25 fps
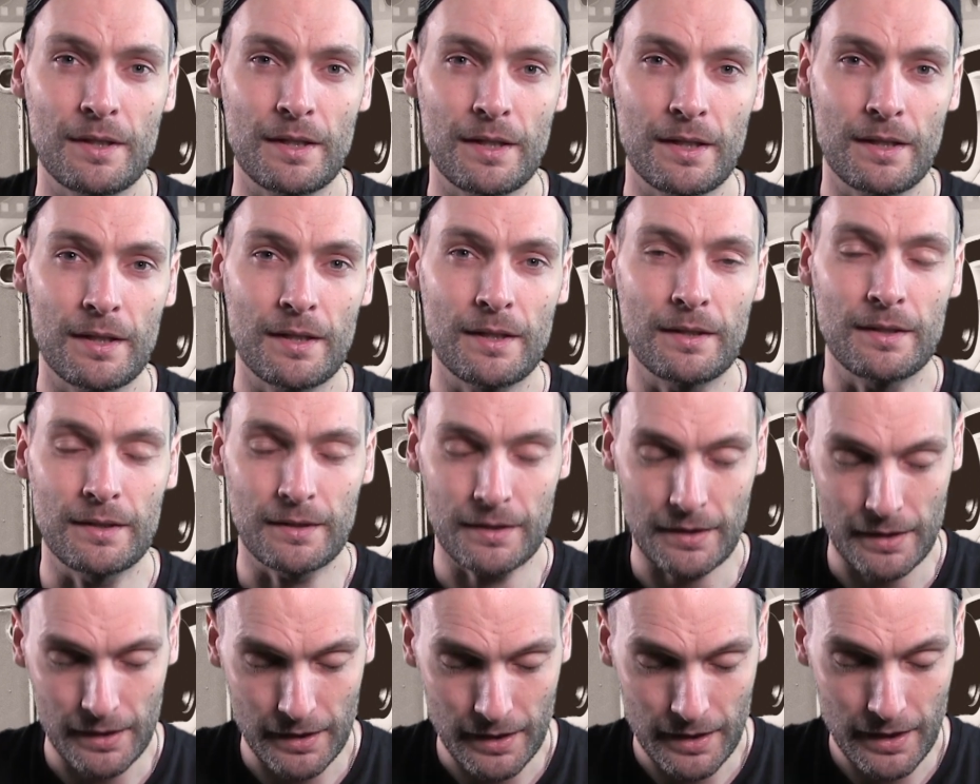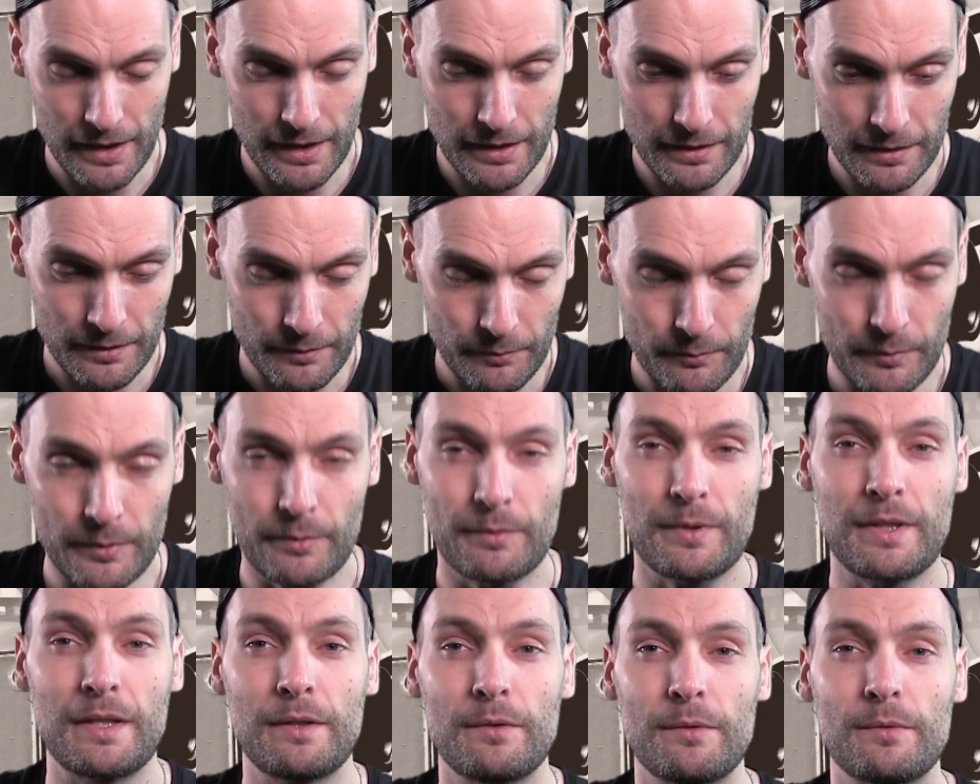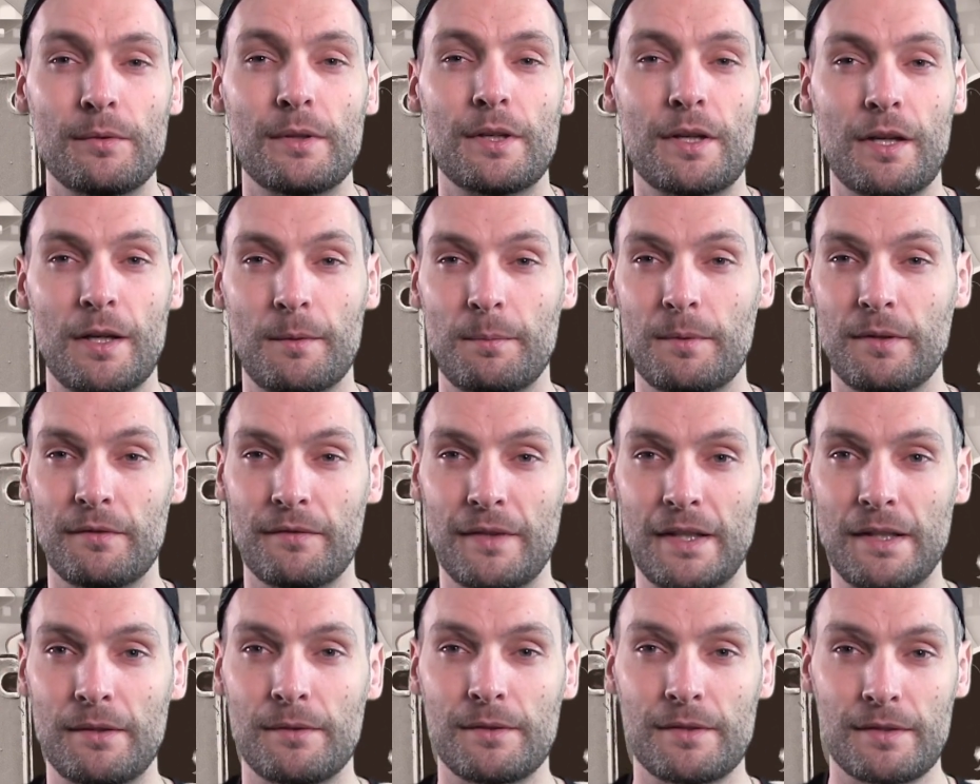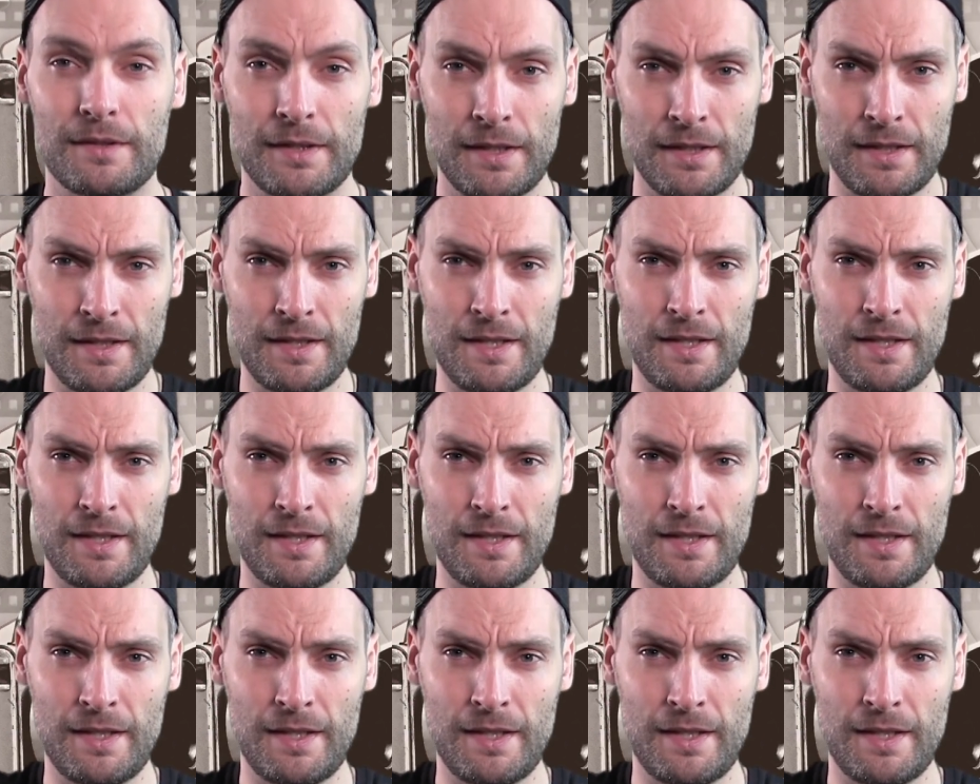And again, we'll kill a couple of hours